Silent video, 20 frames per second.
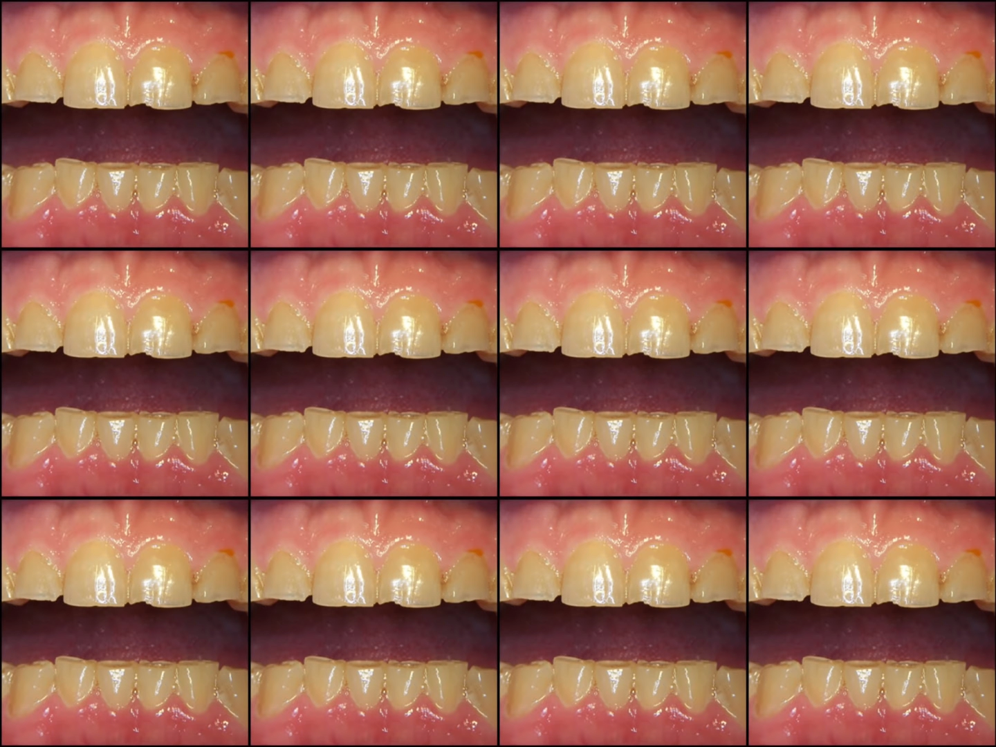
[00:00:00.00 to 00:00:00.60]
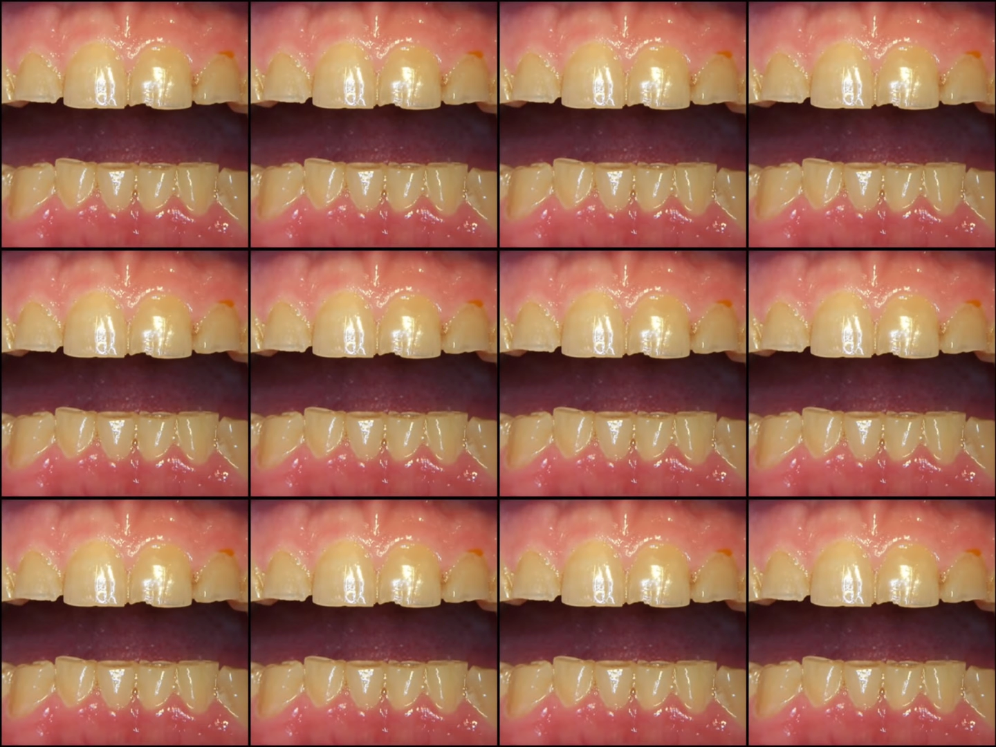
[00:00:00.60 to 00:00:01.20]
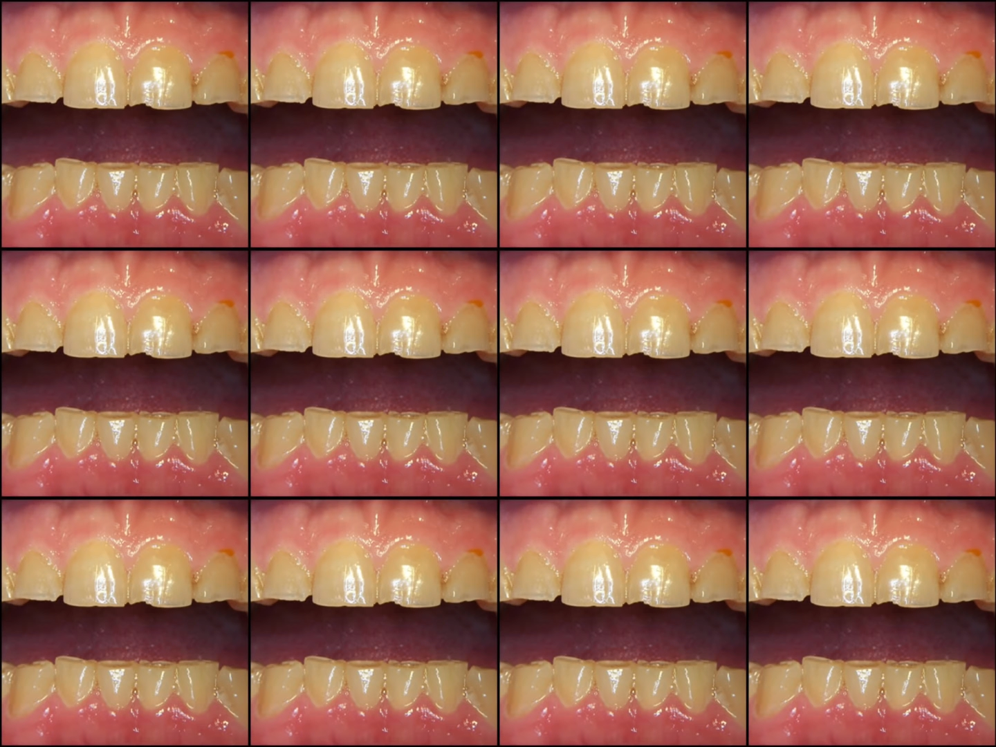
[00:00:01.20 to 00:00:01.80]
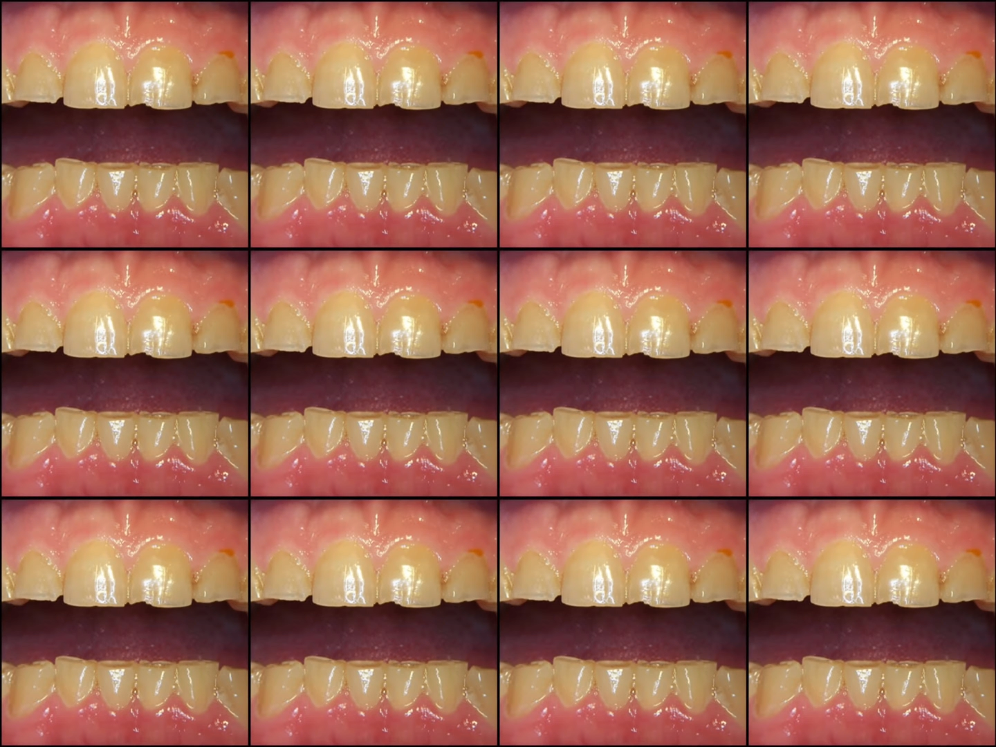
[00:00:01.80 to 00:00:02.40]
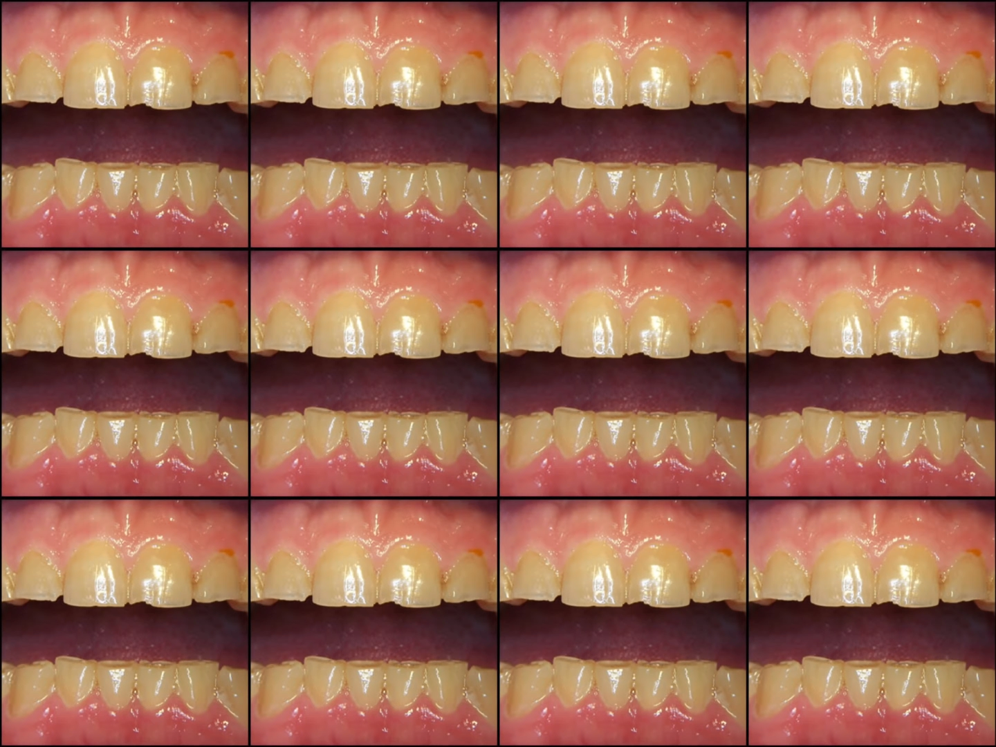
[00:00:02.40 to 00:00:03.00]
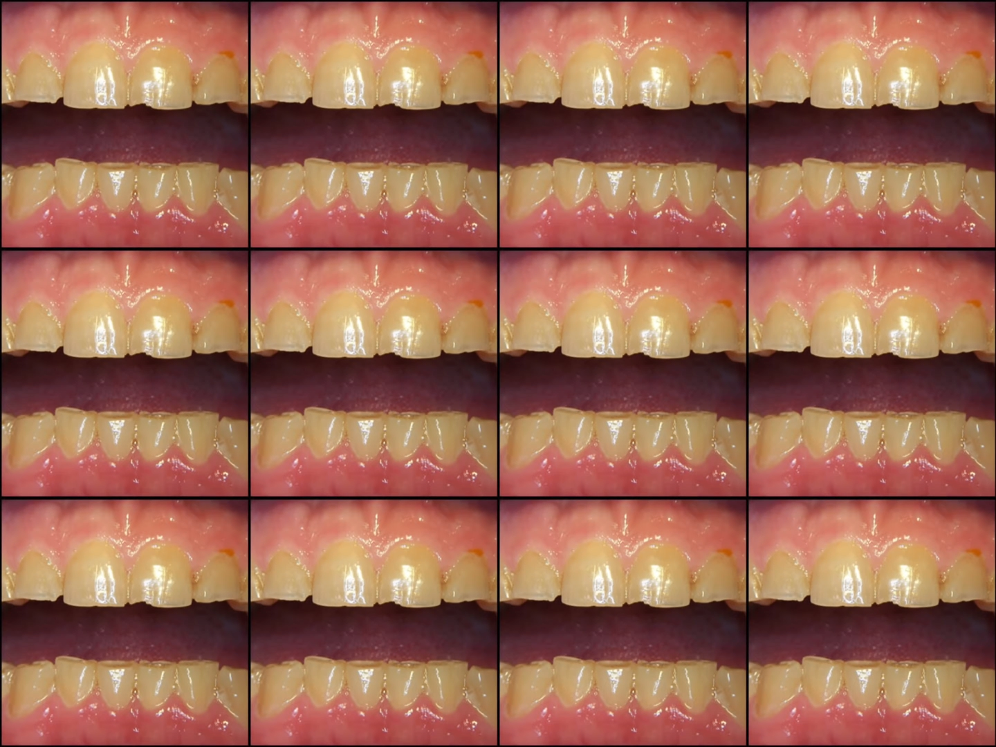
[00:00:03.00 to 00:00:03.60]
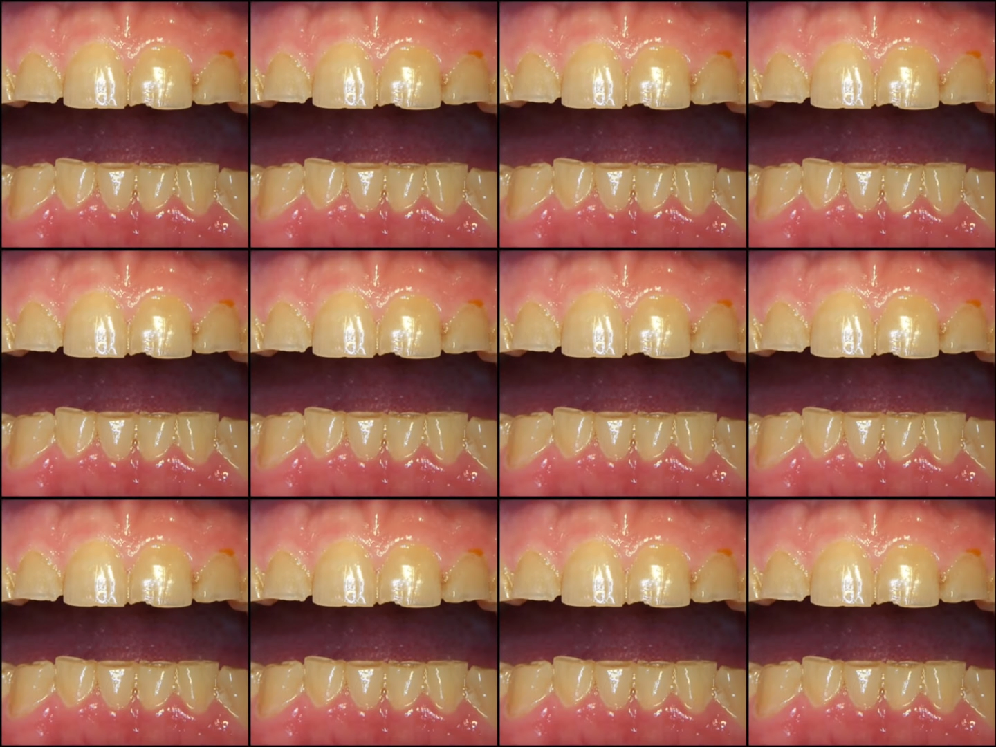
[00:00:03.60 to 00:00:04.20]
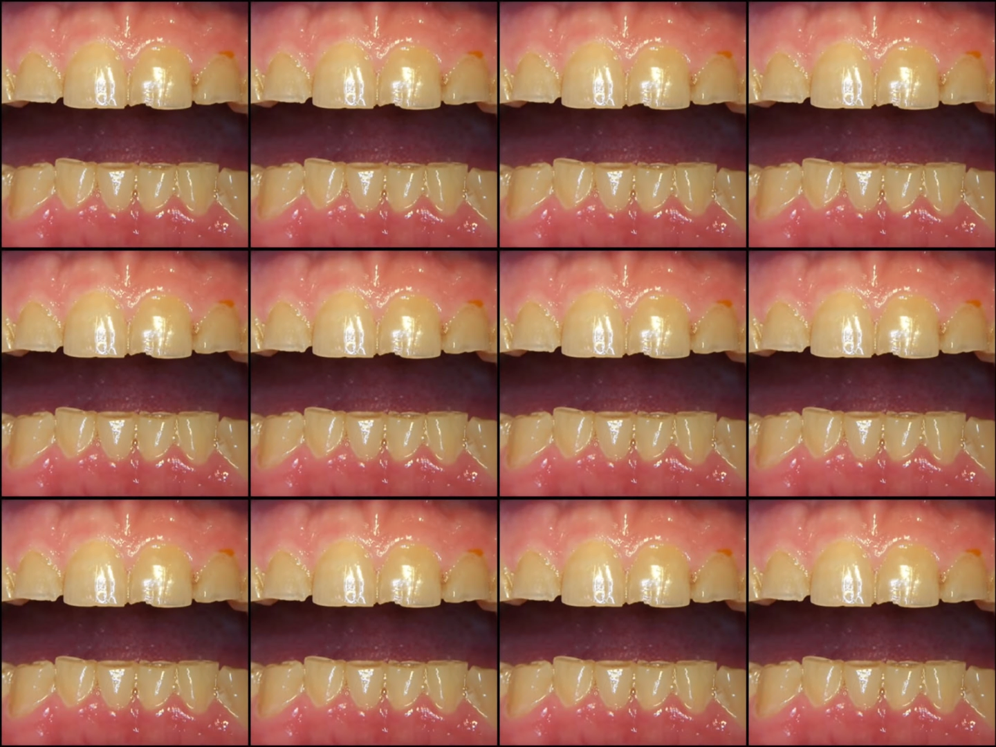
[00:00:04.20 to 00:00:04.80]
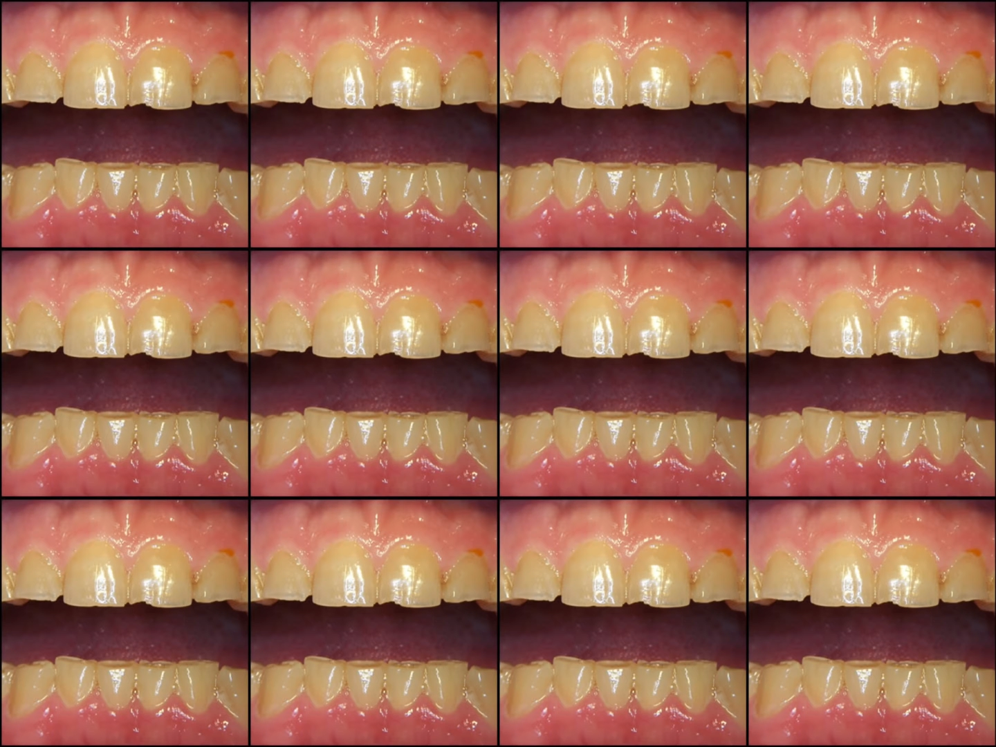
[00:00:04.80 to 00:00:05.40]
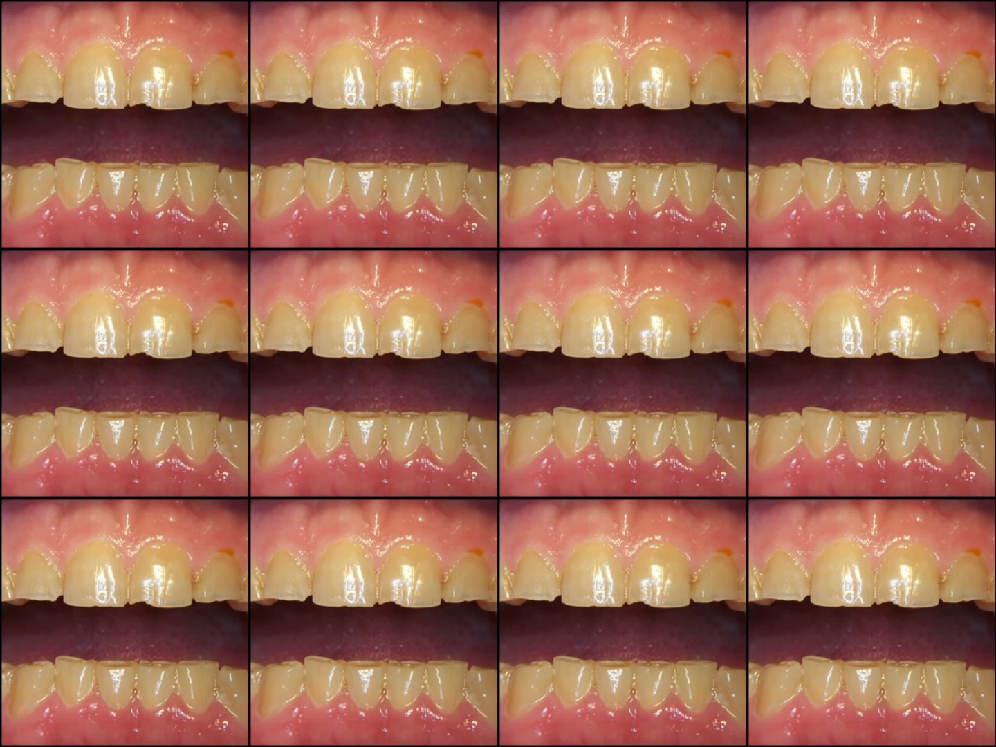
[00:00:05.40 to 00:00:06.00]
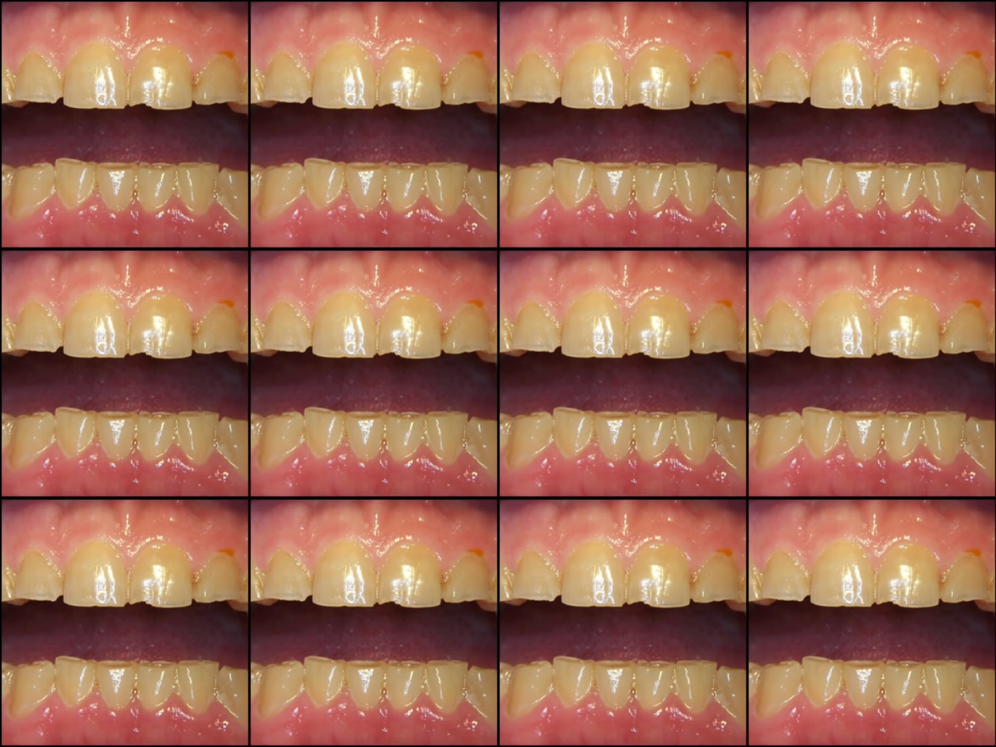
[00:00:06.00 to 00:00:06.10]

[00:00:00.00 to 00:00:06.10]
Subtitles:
(no speaker visible)